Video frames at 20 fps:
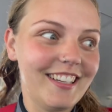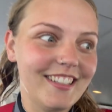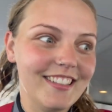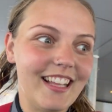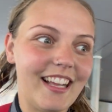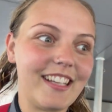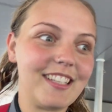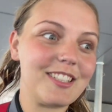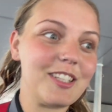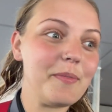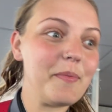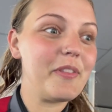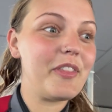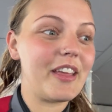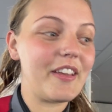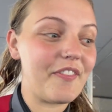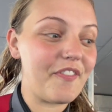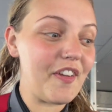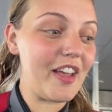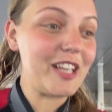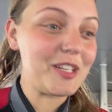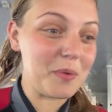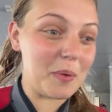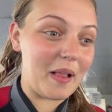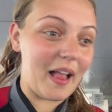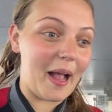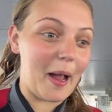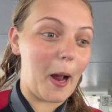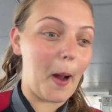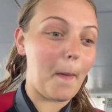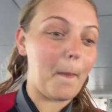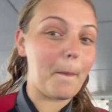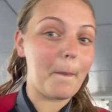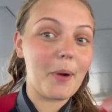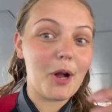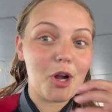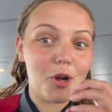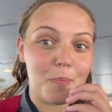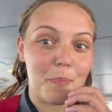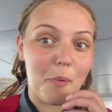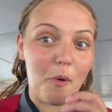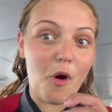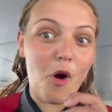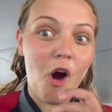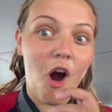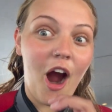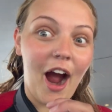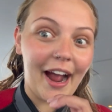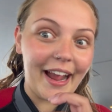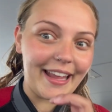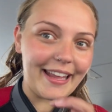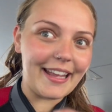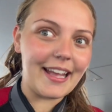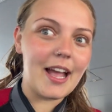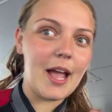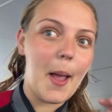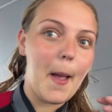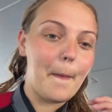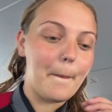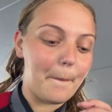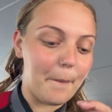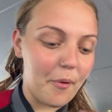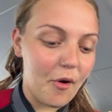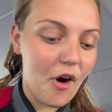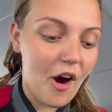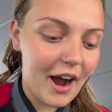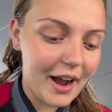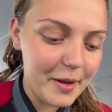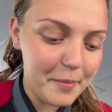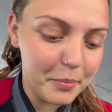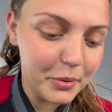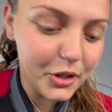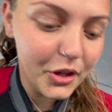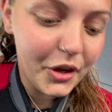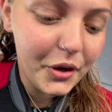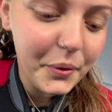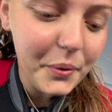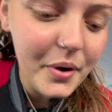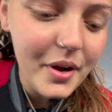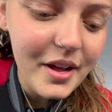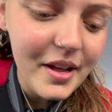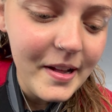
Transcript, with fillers: Like some of the fish were like bright, bright blue.